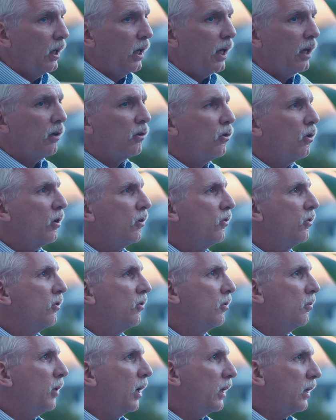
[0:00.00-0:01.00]
And of course,
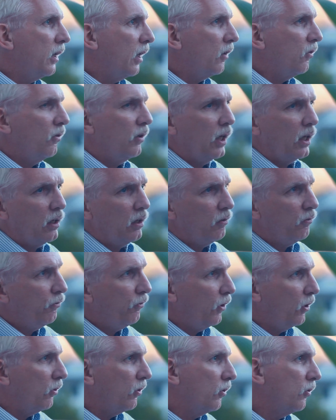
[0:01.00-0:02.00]
as you might guess, negative
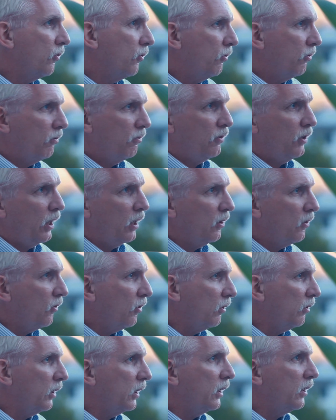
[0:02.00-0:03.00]
photos tend
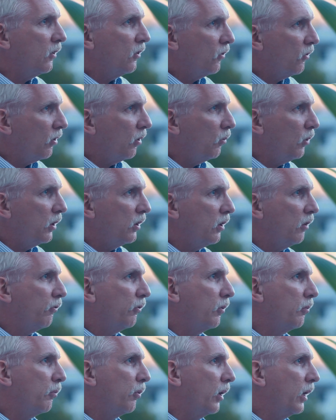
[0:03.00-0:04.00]
to lead to somewhat
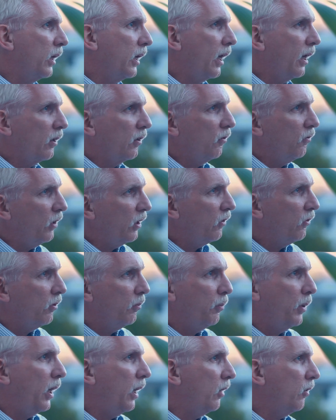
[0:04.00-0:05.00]
different brain
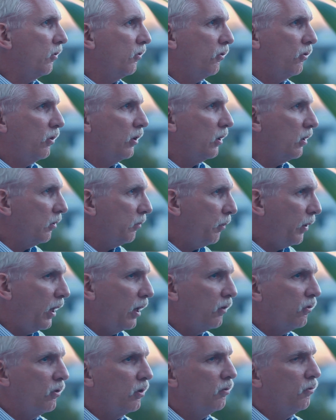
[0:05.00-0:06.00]
activation patterns than
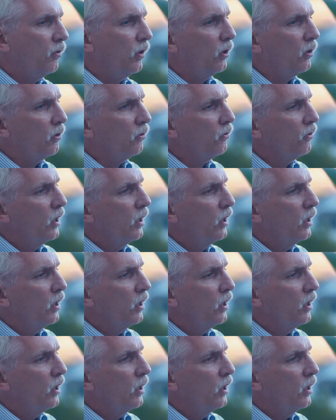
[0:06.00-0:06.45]
positive photos.